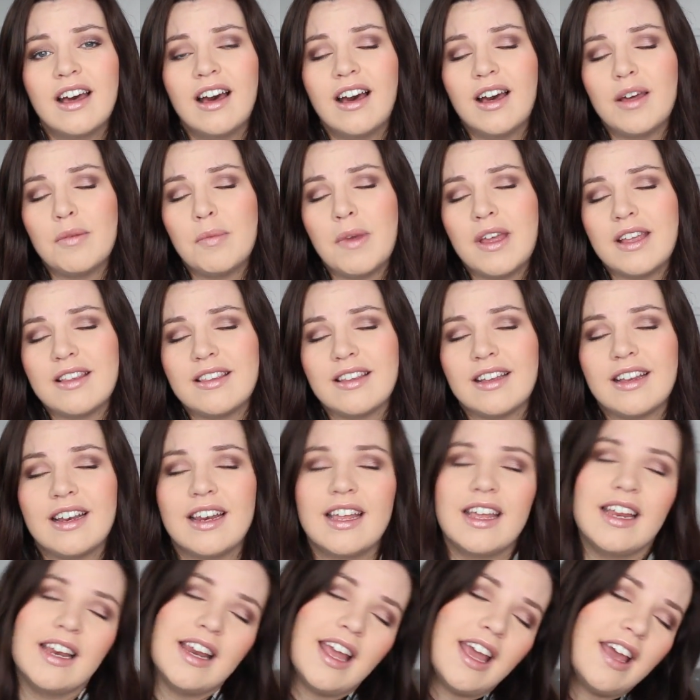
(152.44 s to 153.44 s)
I
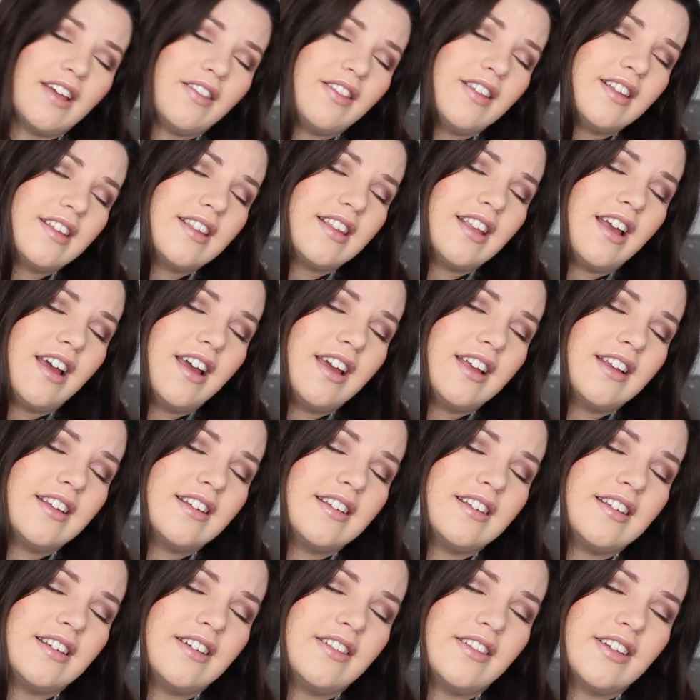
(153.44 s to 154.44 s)
basically lay on this side
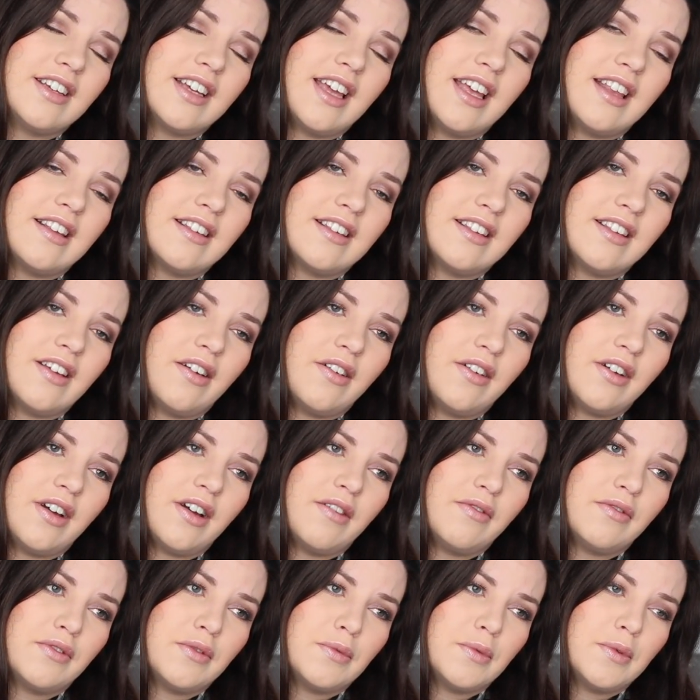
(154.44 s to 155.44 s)
until it gets so
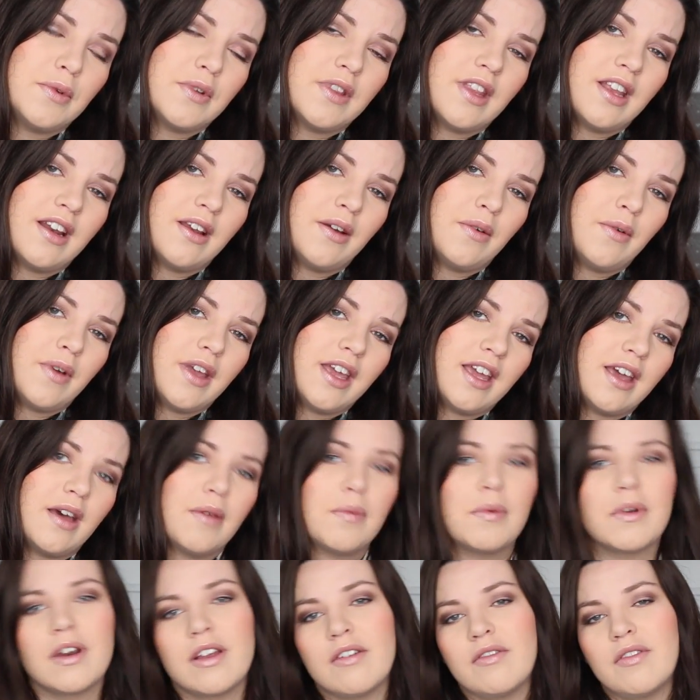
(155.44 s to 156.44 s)
uncomfortable, and then I wake
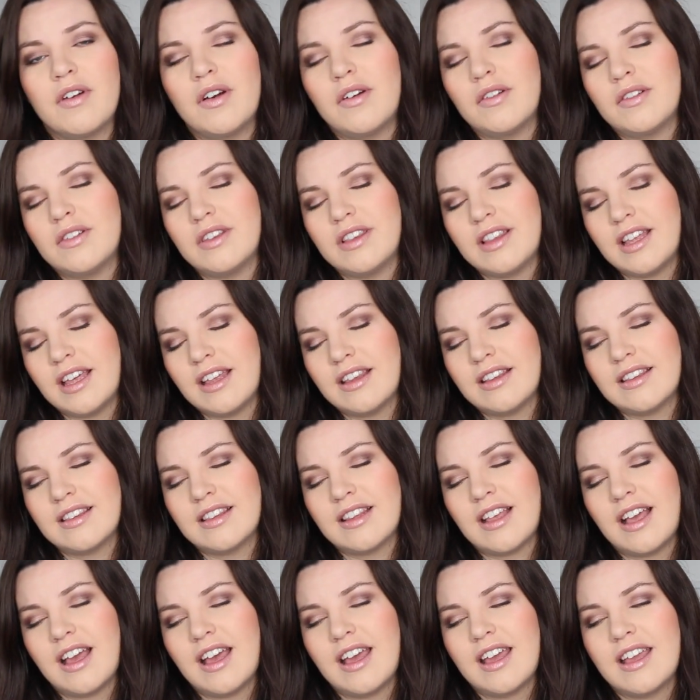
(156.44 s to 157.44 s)
up and I roll to the other
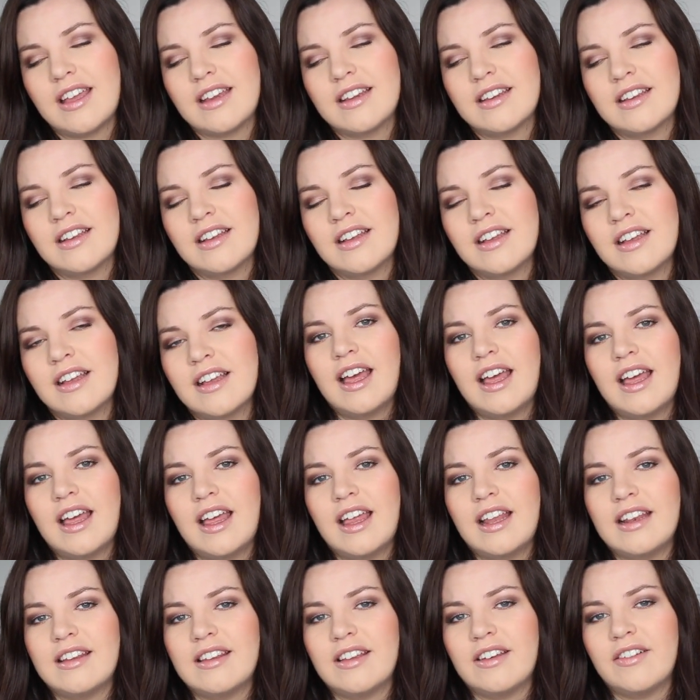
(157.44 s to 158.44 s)
side
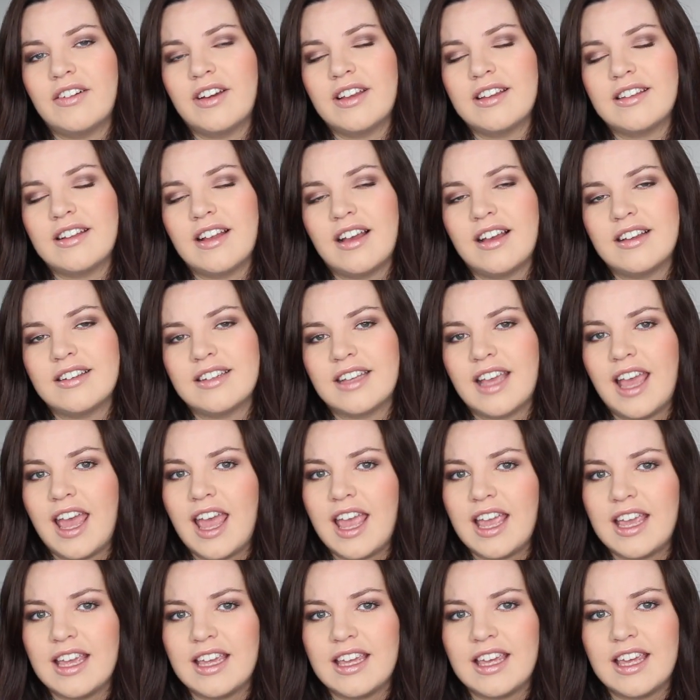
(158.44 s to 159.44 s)
until I start to
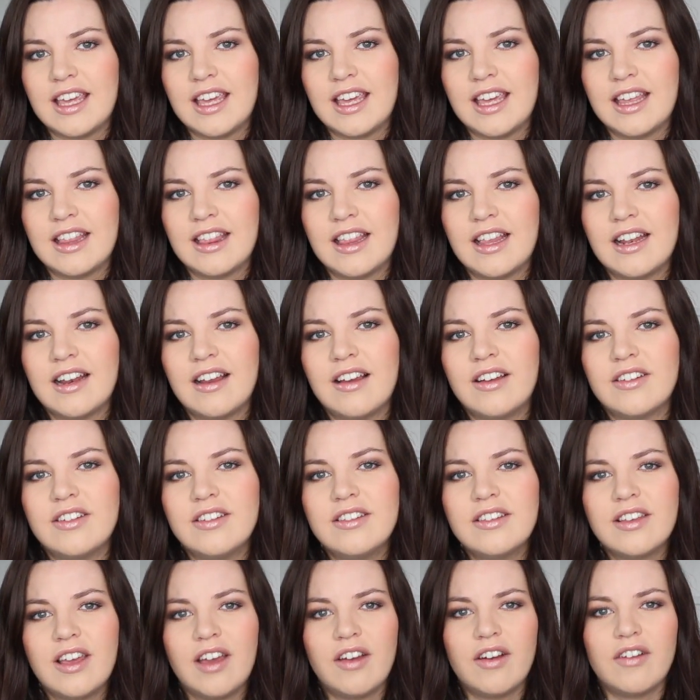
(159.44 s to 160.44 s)
get achy, and then I
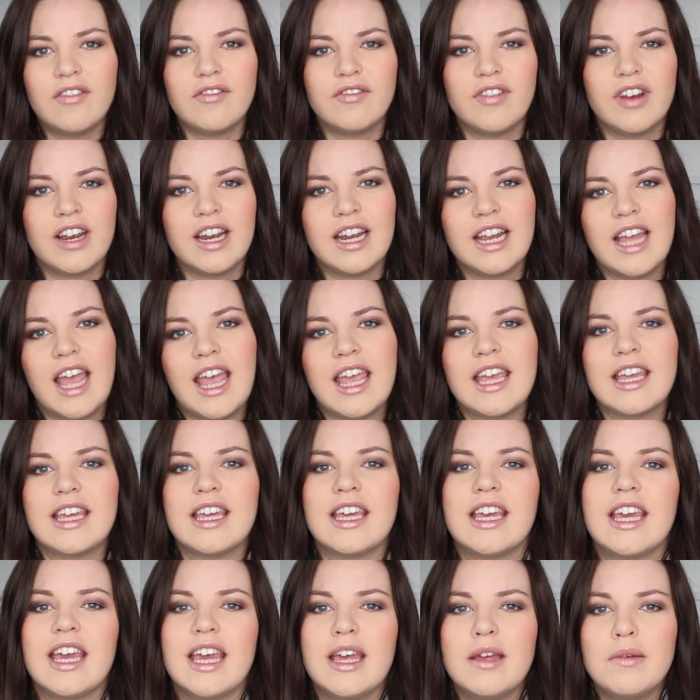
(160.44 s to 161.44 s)
just got really
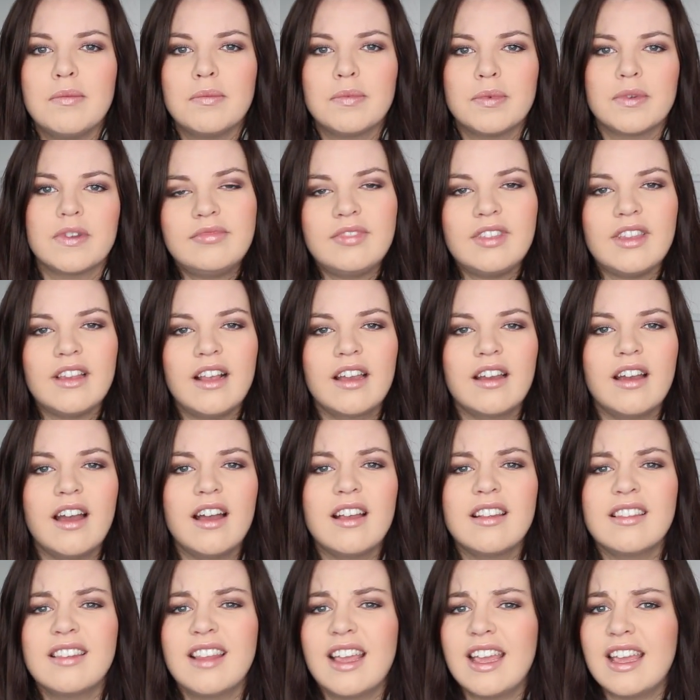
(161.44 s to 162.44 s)
achy hips. I
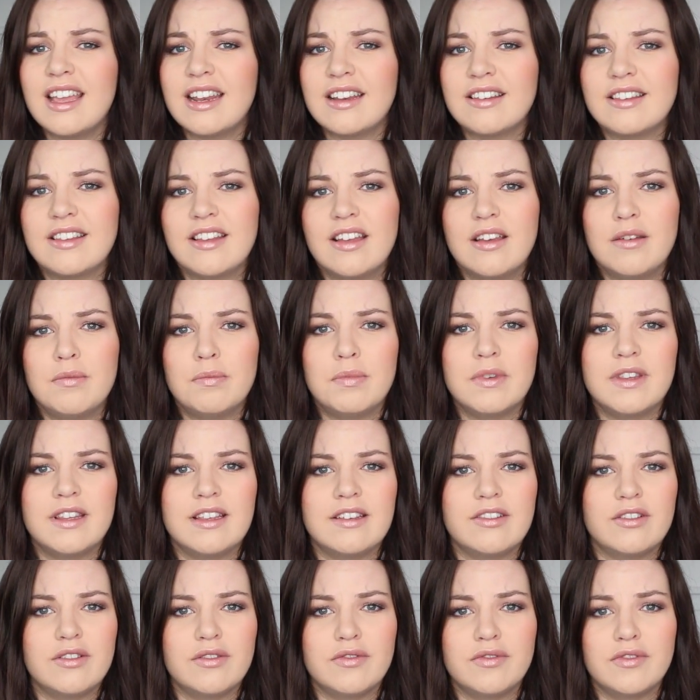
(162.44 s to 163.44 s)
can't stay in a certain
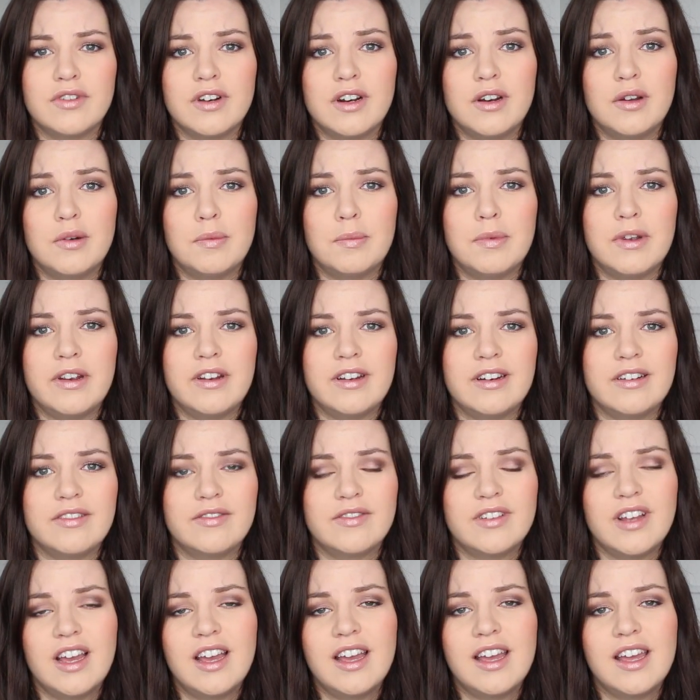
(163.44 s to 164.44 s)
position for a long period
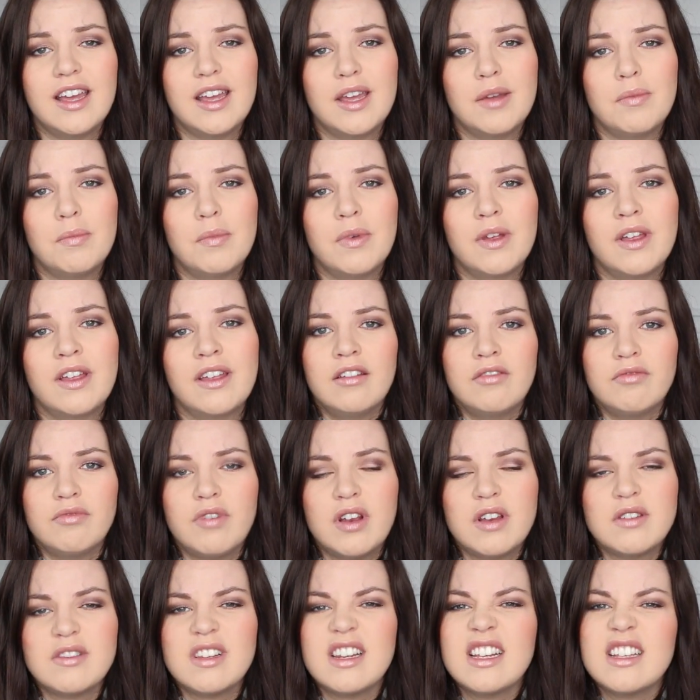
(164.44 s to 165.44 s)
of time.
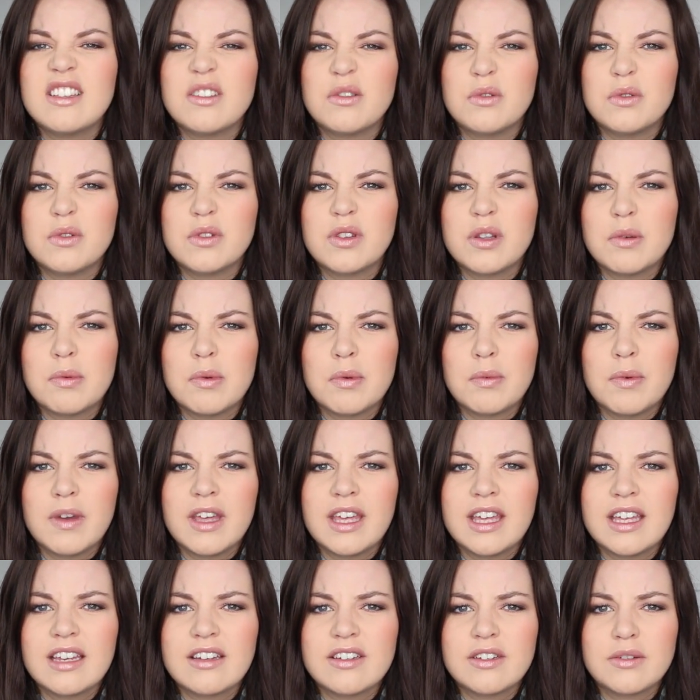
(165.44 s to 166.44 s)
Rosalie's also been
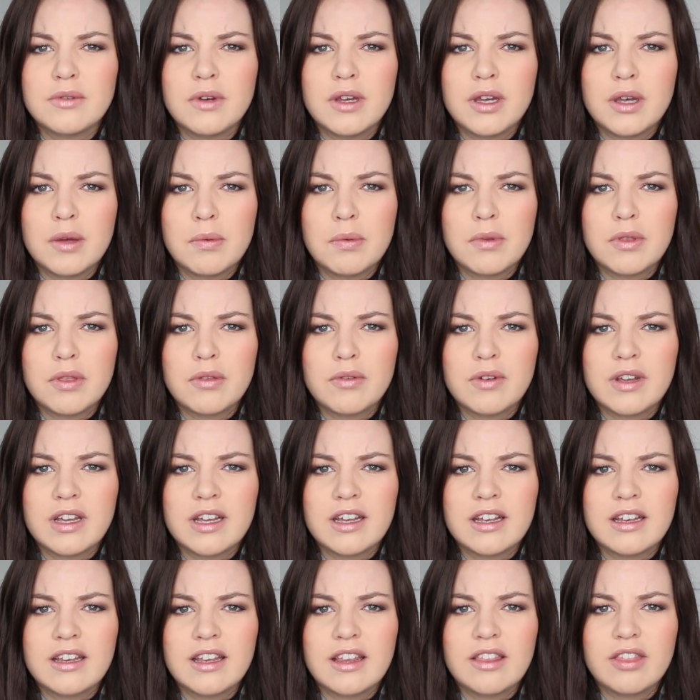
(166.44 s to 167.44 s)
waking. She woke up at
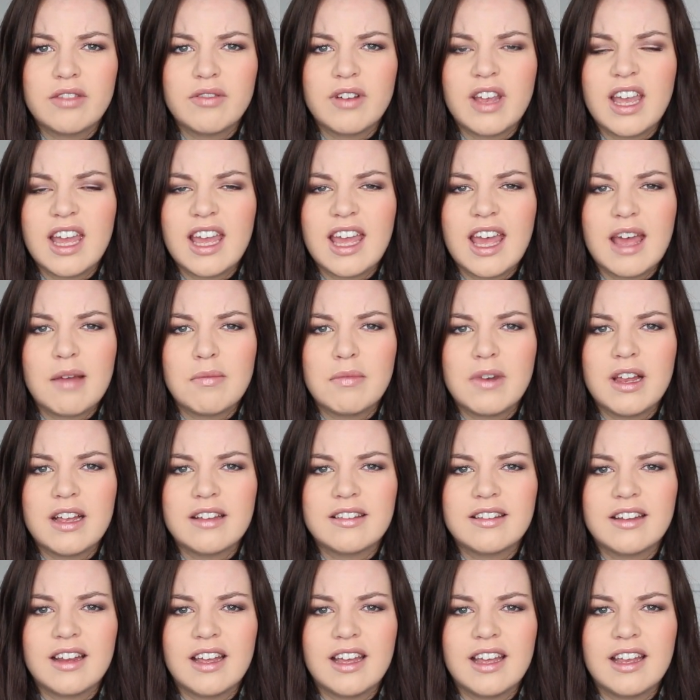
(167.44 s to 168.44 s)
3 AM
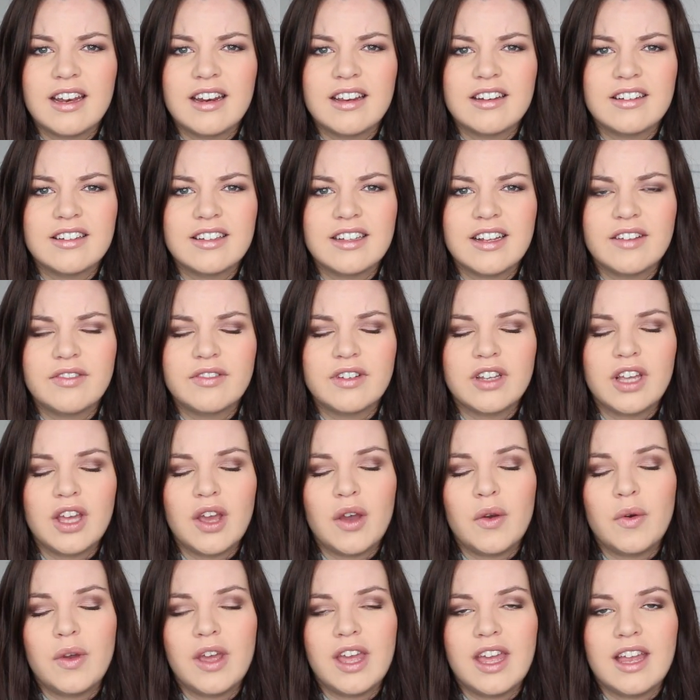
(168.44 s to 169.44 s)
last night, and I just have to
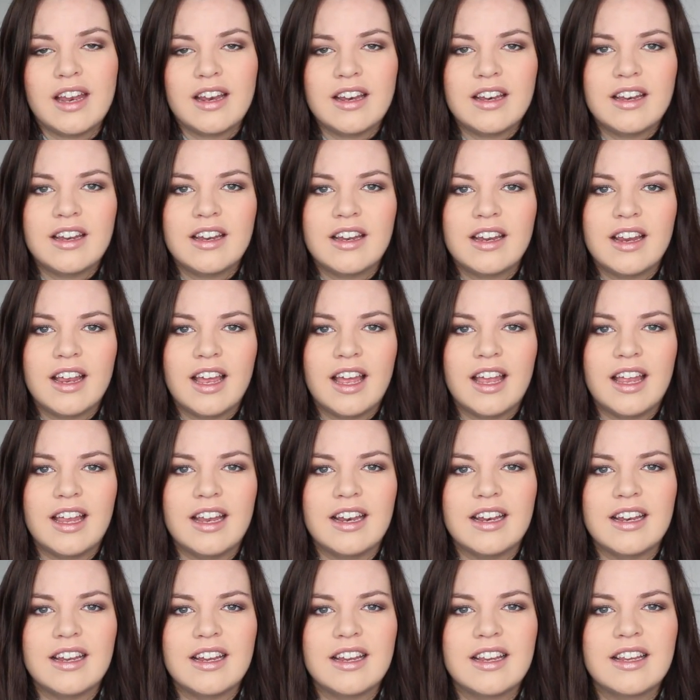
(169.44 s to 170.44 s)
go in
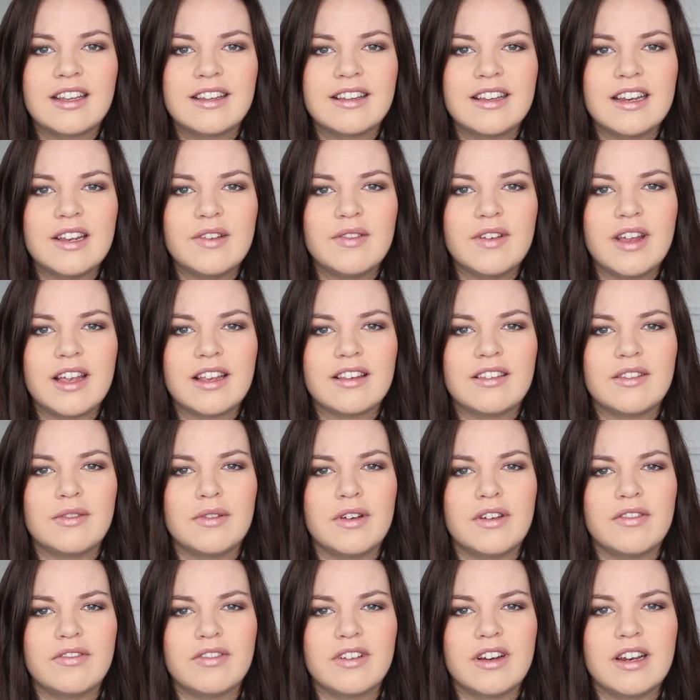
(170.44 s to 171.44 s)
and sleep next
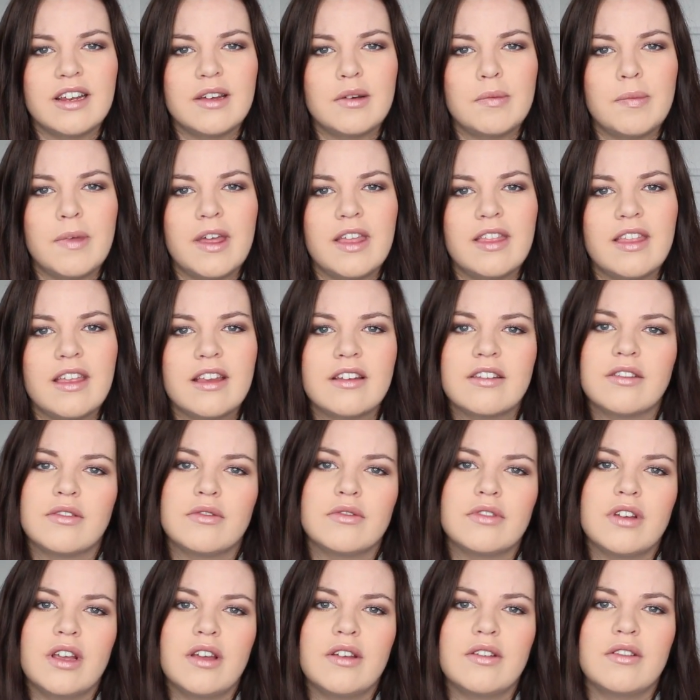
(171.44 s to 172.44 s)
to her for a little bit, and then
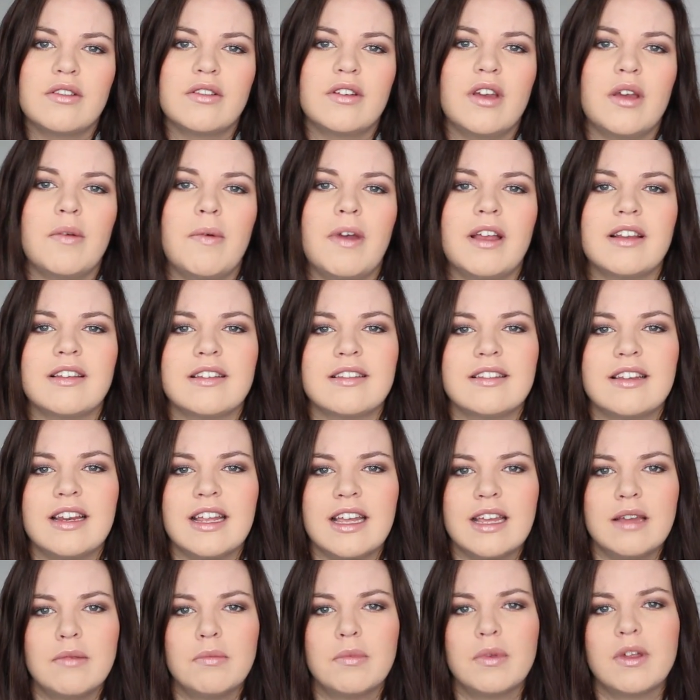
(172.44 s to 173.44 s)
she'll go back to
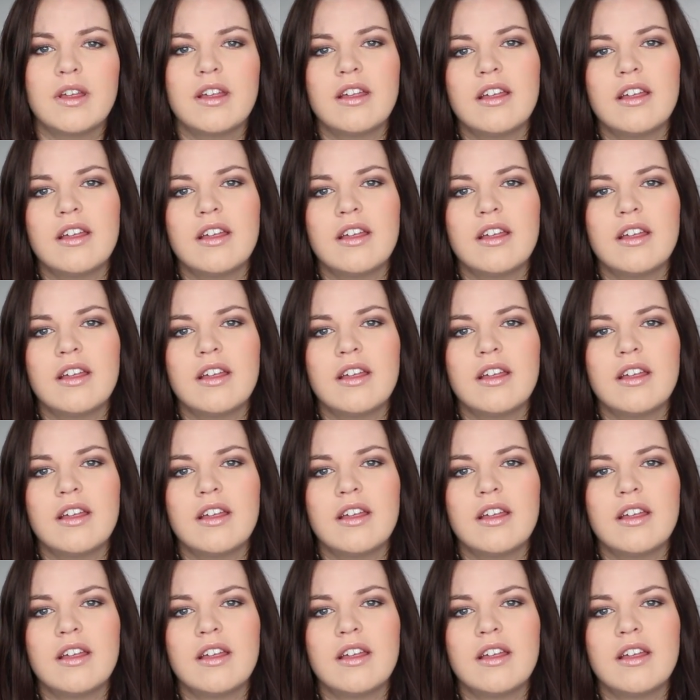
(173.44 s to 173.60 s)
sleep,